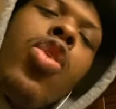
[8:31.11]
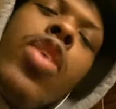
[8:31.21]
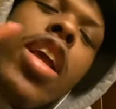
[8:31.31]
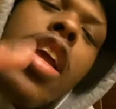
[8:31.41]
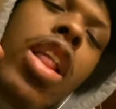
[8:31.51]

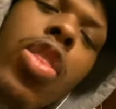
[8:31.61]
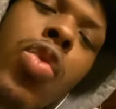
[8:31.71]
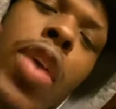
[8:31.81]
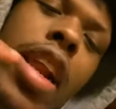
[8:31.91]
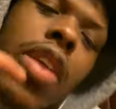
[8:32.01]
can get
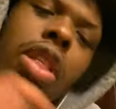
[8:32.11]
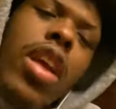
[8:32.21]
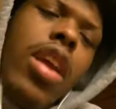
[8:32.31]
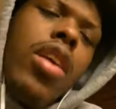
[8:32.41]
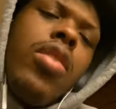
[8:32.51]
through
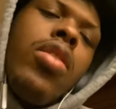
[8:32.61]
anything.